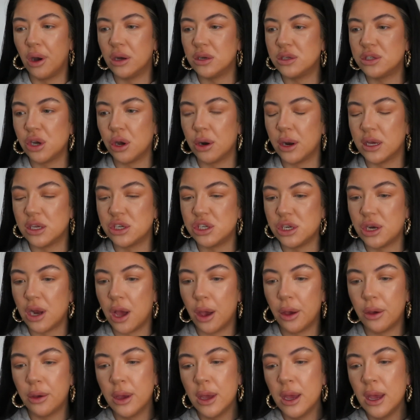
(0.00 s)
I don't actually
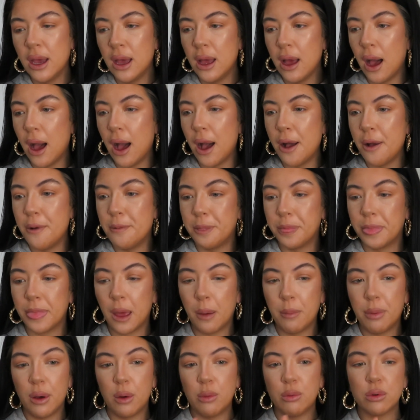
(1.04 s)
know.
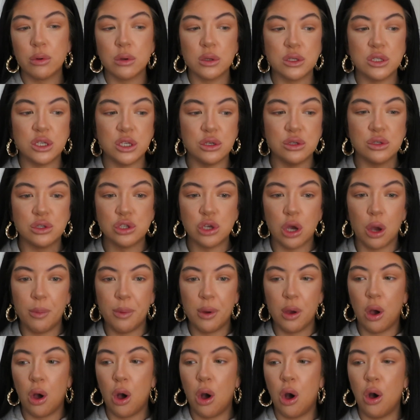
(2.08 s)
But what we're going to do is
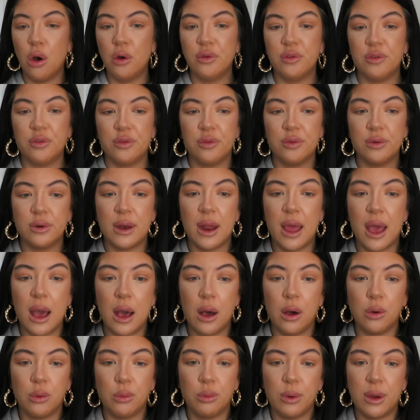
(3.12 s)
top it off
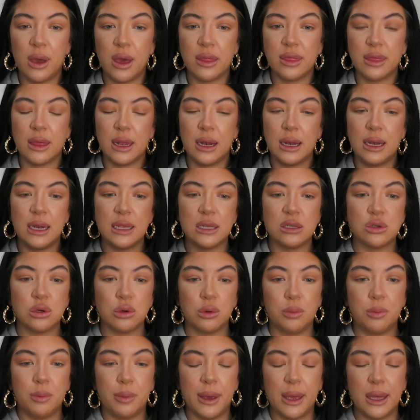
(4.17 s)
now with a
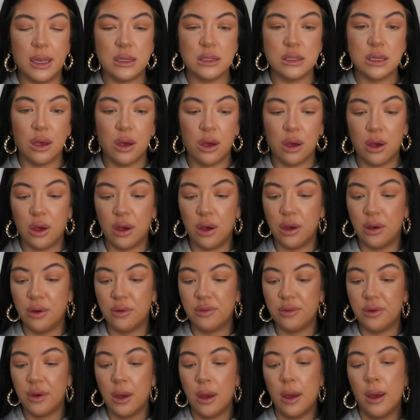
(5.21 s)
little bit
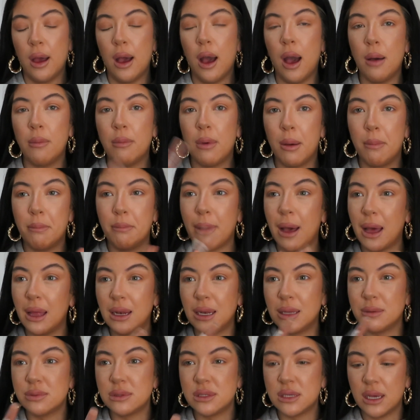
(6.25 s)
of a matte
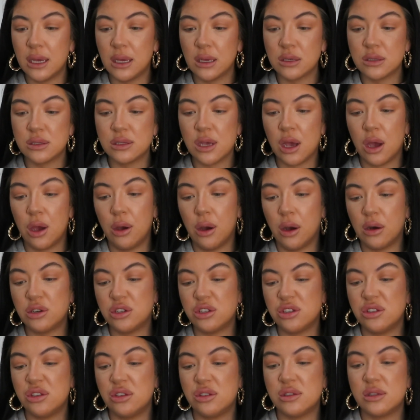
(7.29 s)
lipstick. So I'll
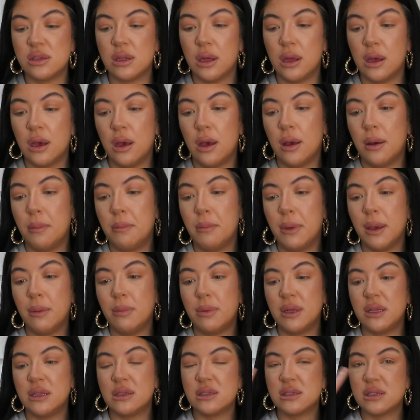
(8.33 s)
just use the
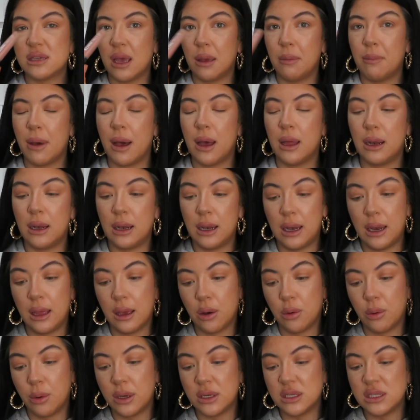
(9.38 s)
Maybelline Stay Matte
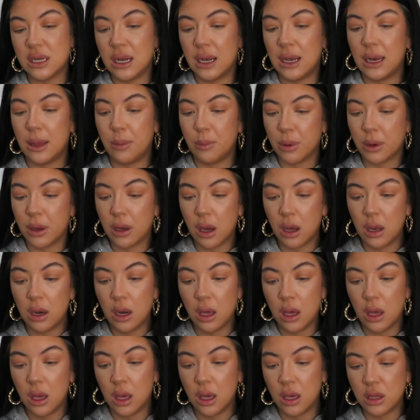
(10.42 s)
Liquid Lip
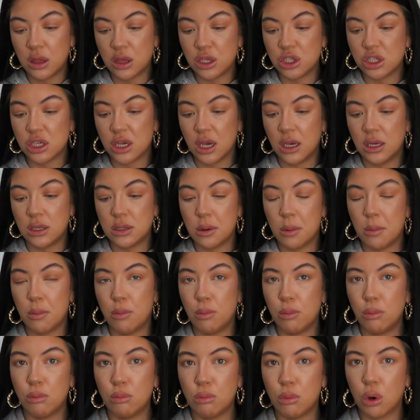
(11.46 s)
Colour in the shade
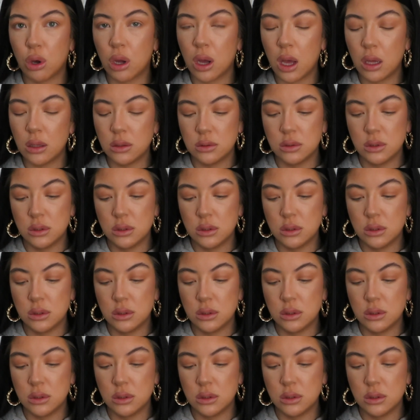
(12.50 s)
Mocha.